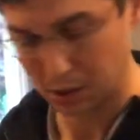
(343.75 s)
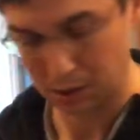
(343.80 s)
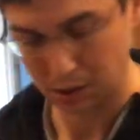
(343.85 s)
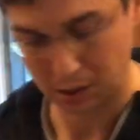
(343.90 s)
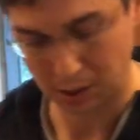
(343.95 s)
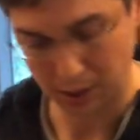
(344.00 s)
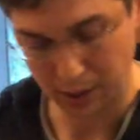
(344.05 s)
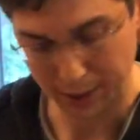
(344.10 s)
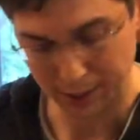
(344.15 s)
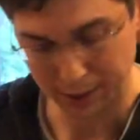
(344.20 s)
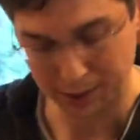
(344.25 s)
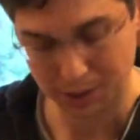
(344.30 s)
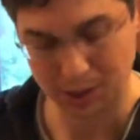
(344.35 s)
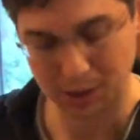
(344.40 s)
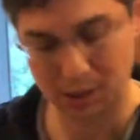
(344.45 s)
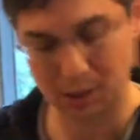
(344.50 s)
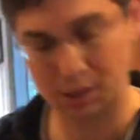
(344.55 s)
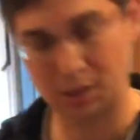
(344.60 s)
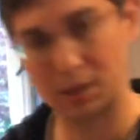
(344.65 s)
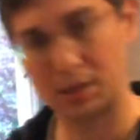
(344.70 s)
All right,
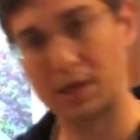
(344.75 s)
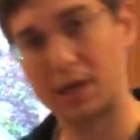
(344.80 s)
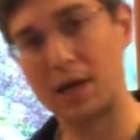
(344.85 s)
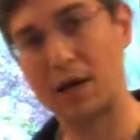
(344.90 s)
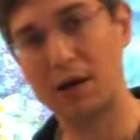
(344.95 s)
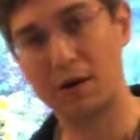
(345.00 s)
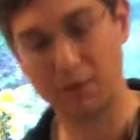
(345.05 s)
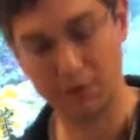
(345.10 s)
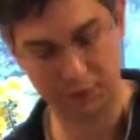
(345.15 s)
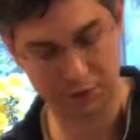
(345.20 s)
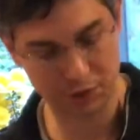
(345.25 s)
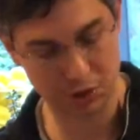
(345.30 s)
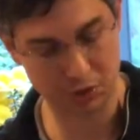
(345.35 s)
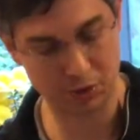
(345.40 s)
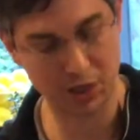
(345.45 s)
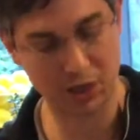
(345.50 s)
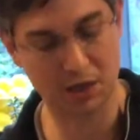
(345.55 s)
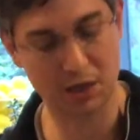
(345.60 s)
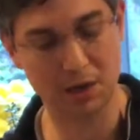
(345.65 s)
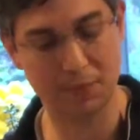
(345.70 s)
and now for
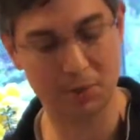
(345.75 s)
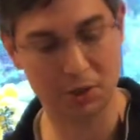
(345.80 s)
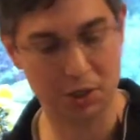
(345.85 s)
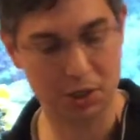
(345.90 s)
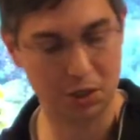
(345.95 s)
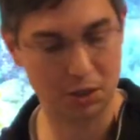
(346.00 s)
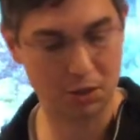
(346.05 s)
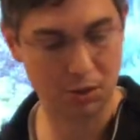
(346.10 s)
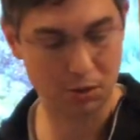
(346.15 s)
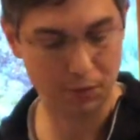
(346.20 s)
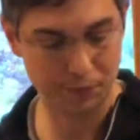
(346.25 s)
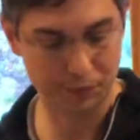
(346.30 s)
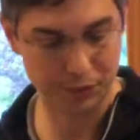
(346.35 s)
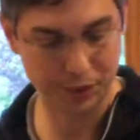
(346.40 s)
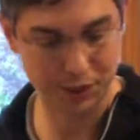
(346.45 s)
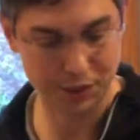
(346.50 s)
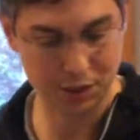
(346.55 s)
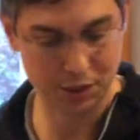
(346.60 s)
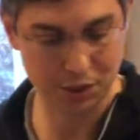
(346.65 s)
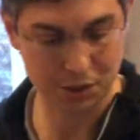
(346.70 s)
drink number 2.
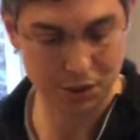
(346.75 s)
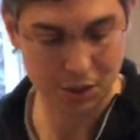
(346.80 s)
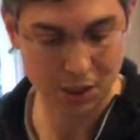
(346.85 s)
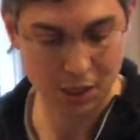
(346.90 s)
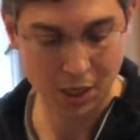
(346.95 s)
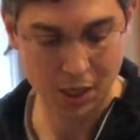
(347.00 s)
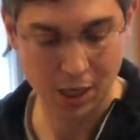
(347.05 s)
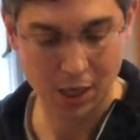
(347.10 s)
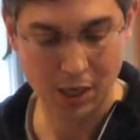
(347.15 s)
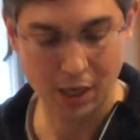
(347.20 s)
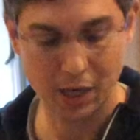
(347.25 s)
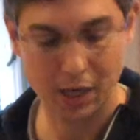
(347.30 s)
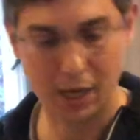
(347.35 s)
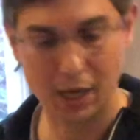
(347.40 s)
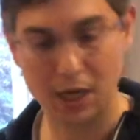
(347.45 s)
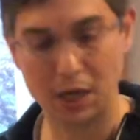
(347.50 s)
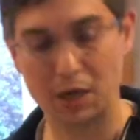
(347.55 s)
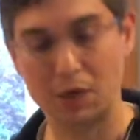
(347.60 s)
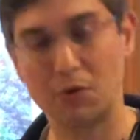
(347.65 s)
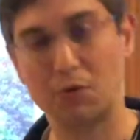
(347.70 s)
This is
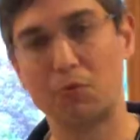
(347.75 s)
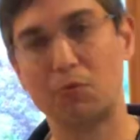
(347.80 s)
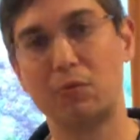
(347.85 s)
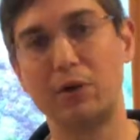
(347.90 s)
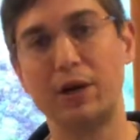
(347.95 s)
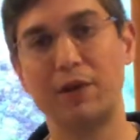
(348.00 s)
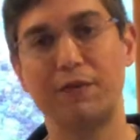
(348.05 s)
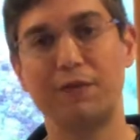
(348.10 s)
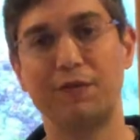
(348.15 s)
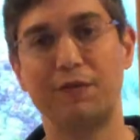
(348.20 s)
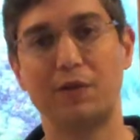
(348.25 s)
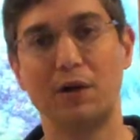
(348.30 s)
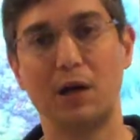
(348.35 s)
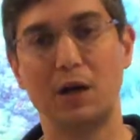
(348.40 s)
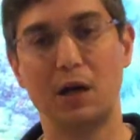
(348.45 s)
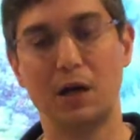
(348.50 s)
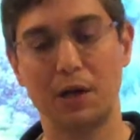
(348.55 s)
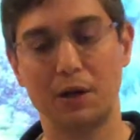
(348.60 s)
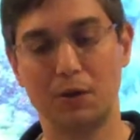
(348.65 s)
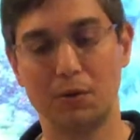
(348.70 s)
a riff
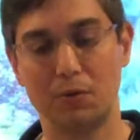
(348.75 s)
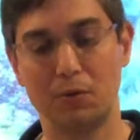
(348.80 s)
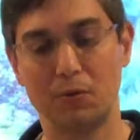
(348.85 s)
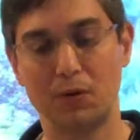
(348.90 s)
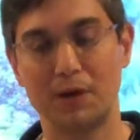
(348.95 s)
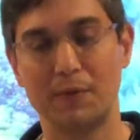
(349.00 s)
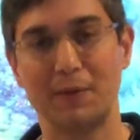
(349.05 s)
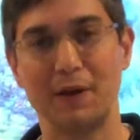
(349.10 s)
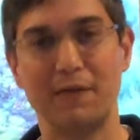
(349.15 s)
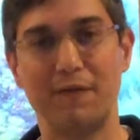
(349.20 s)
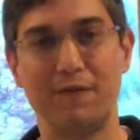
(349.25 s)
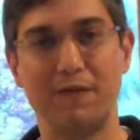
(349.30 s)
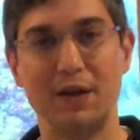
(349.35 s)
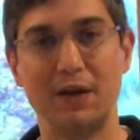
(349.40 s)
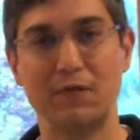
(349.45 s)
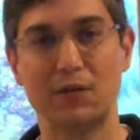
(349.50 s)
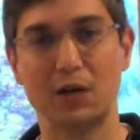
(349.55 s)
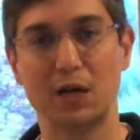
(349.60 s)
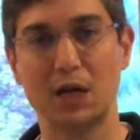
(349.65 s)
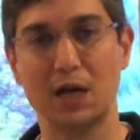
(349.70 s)
on one of my
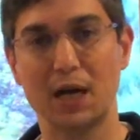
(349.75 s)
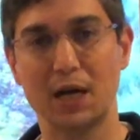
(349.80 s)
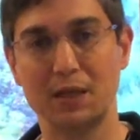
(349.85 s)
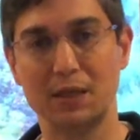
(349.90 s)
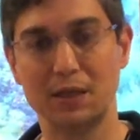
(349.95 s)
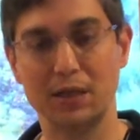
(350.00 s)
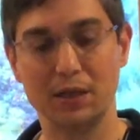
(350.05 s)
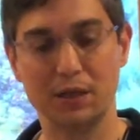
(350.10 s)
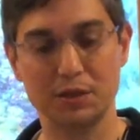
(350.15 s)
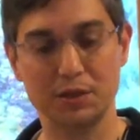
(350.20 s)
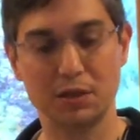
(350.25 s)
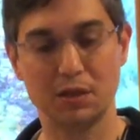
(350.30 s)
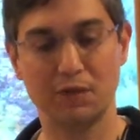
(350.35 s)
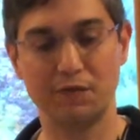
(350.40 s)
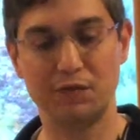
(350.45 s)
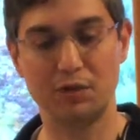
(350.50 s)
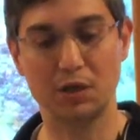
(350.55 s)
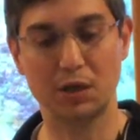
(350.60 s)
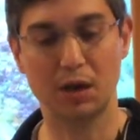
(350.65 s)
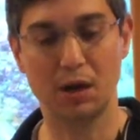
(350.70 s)
favorite cocktails, the
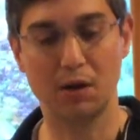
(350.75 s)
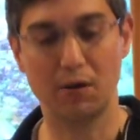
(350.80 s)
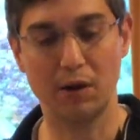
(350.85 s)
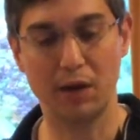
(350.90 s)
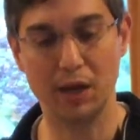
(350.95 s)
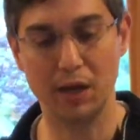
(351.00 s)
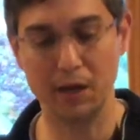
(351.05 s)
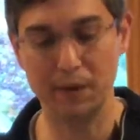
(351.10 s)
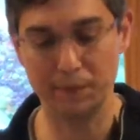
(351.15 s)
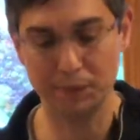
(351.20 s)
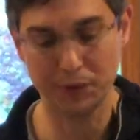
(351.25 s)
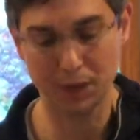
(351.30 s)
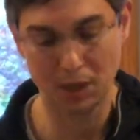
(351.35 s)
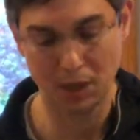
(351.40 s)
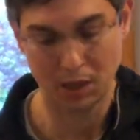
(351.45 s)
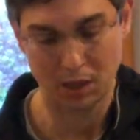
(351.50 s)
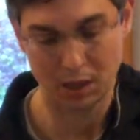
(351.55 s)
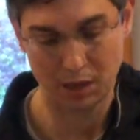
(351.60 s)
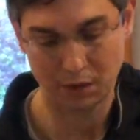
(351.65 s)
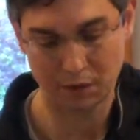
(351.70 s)
Vieux Carre.
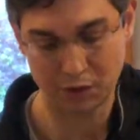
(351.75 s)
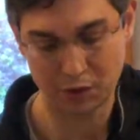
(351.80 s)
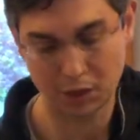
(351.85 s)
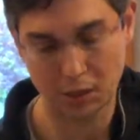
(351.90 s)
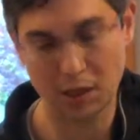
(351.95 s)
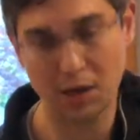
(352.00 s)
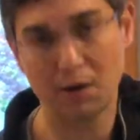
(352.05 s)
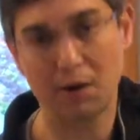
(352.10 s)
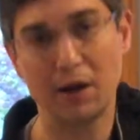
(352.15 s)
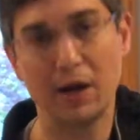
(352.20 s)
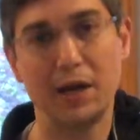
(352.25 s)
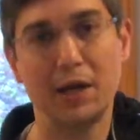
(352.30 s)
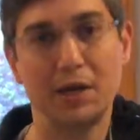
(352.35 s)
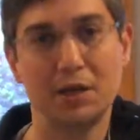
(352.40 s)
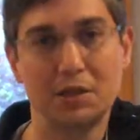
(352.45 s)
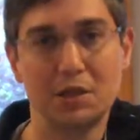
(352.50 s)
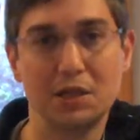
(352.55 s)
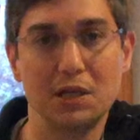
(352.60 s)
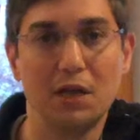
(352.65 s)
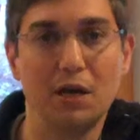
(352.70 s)
The Vieux Carre
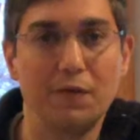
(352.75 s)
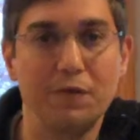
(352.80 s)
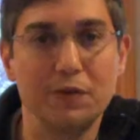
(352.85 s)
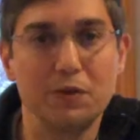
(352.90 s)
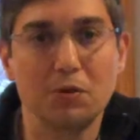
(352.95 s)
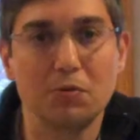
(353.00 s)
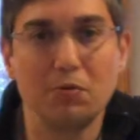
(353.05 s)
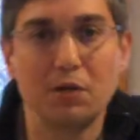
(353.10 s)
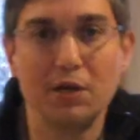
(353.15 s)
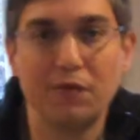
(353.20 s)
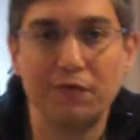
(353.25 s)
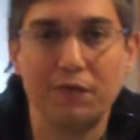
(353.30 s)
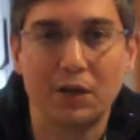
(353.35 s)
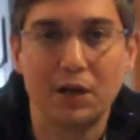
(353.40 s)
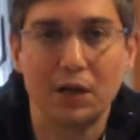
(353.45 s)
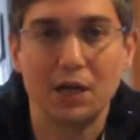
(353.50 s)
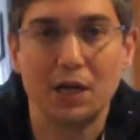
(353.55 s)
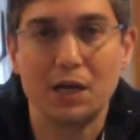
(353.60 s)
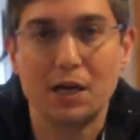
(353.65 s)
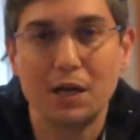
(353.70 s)
itself is a riff
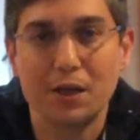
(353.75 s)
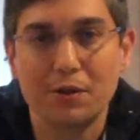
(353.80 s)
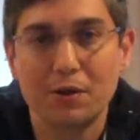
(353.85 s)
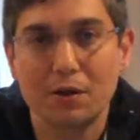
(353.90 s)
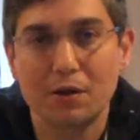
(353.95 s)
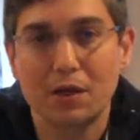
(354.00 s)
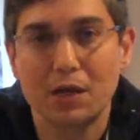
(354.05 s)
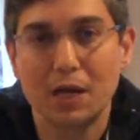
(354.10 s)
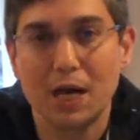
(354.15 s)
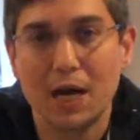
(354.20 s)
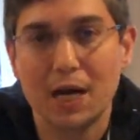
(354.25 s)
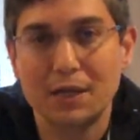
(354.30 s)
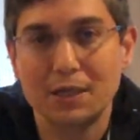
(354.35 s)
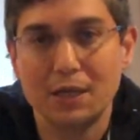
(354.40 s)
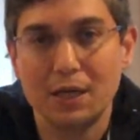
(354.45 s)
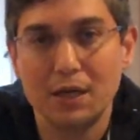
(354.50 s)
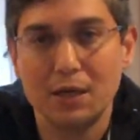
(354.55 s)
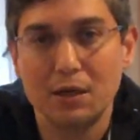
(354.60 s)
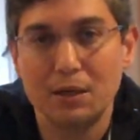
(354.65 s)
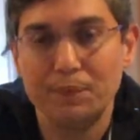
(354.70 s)
on another
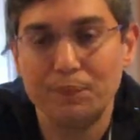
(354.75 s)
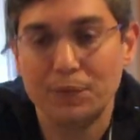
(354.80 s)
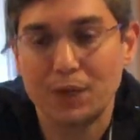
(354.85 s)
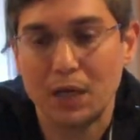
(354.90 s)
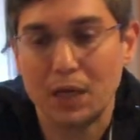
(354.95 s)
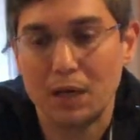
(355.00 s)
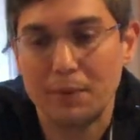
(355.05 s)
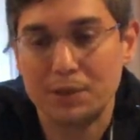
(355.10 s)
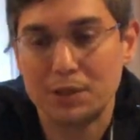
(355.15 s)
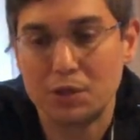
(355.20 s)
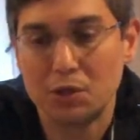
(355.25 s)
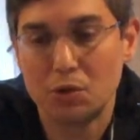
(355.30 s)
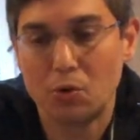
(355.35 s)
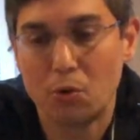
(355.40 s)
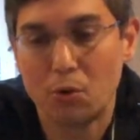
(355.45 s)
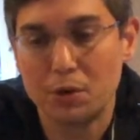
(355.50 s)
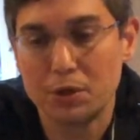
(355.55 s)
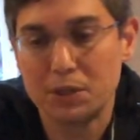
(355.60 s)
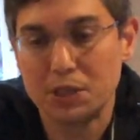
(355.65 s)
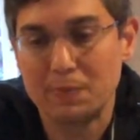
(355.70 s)
cocktail. It's a New
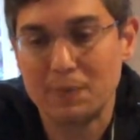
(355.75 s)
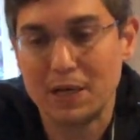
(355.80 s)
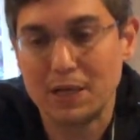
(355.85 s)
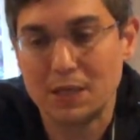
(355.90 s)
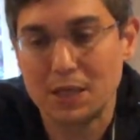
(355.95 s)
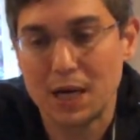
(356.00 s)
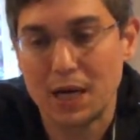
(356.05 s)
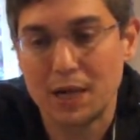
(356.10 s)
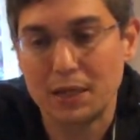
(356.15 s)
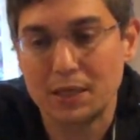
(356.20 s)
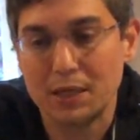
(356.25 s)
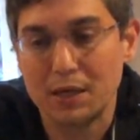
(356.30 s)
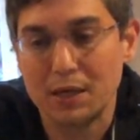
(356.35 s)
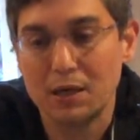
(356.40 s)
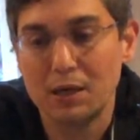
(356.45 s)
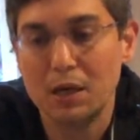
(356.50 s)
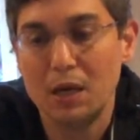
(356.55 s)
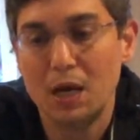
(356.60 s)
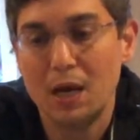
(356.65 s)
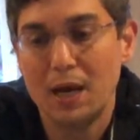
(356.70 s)
Orleans-based
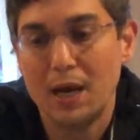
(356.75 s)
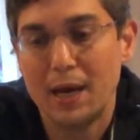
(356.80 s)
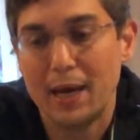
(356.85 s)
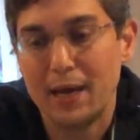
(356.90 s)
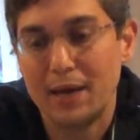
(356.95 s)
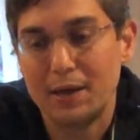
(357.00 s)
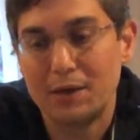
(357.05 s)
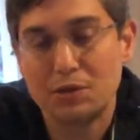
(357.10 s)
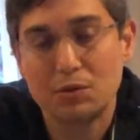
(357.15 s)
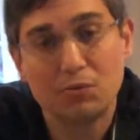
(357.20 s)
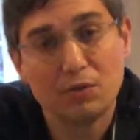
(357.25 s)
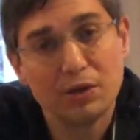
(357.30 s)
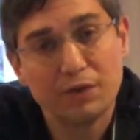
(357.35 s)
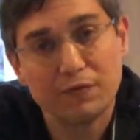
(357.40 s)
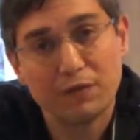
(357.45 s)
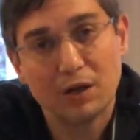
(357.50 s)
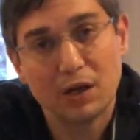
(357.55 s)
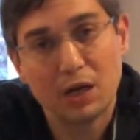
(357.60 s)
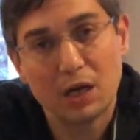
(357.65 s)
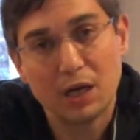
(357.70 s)
cocktail, and it's a
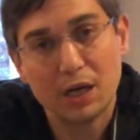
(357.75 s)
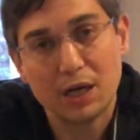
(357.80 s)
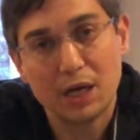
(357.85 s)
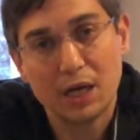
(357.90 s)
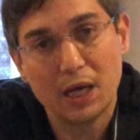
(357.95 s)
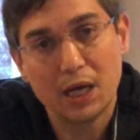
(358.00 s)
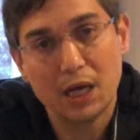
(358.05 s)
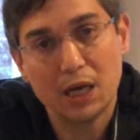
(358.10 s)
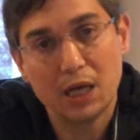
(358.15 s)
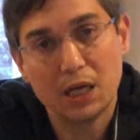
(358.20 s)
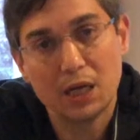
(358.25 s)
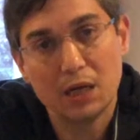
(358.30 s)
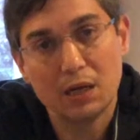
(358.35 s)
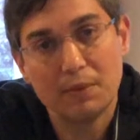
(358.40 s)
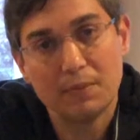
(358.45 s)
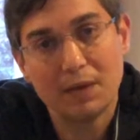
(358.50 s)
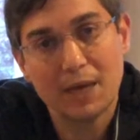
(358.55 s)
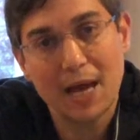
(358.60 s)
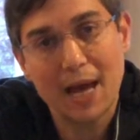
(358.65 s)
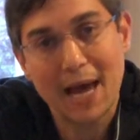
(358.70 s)
riff on a
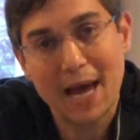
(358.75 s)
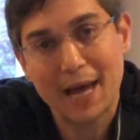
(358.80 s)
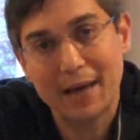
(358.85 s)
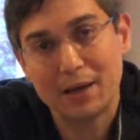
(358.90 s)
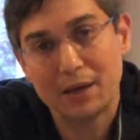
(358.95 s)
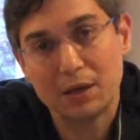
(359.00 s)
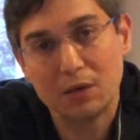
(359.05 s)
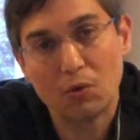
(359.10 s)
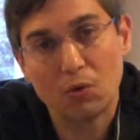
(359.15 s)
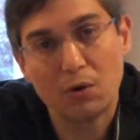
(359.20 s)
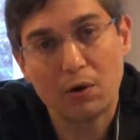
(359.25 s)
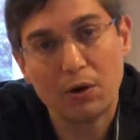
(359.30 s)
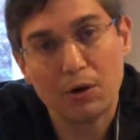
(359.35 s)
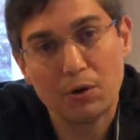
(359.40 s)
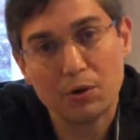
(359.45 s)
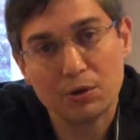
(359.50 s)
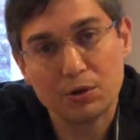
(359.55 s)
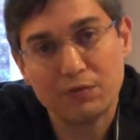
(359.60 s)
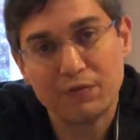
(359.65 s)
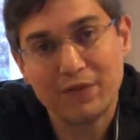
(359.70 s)
Manhattan or an
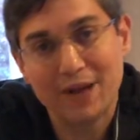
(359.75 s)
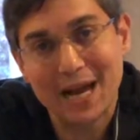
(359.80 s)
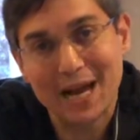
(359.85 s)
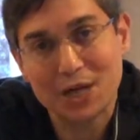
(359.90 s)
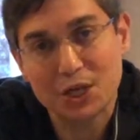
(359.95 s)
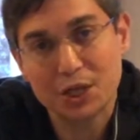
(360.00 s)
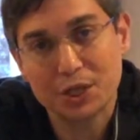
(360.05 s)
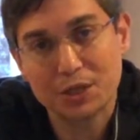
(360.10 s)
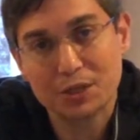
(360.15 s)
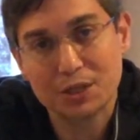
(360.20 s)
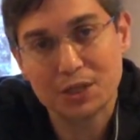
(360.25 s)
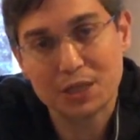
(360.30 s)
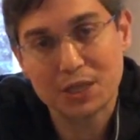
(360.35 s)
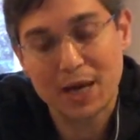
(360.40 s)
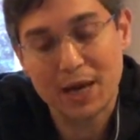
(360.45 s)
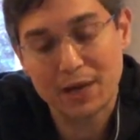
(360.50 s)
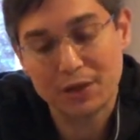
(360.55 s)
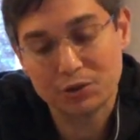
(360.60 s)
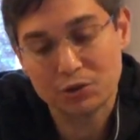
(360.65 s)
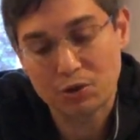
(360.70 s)
old-fashioned
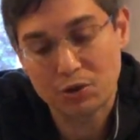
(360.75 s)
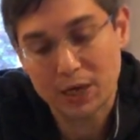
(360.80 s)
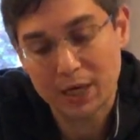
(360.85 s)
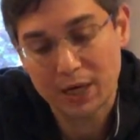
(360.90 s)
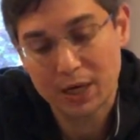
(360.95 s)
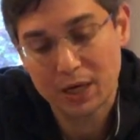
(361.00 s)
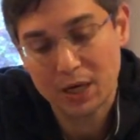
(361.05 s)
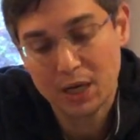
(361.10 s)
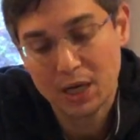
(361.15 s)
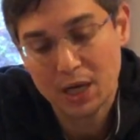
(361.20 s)
style drink.